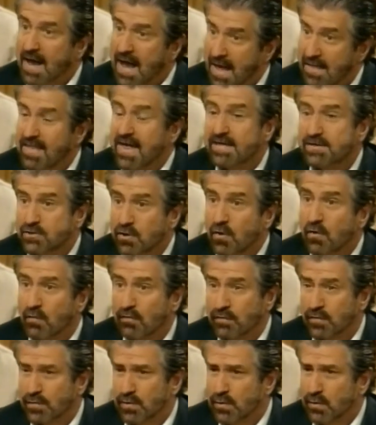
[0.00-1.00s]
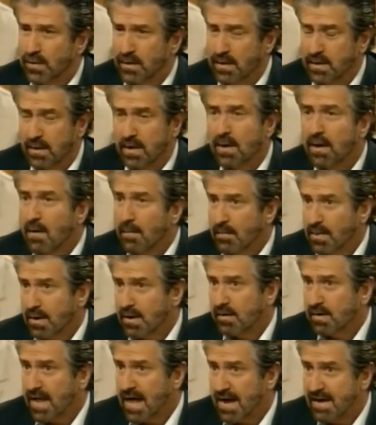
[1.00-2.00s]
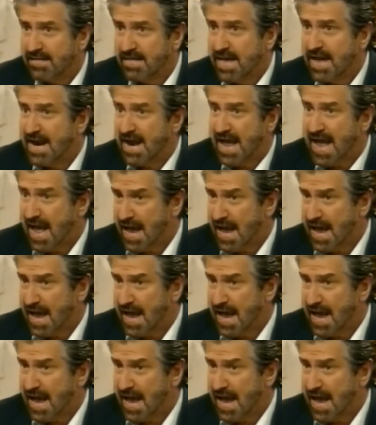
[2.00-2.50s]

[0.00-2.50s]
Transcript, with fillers: and that's overdoing it but a lot of that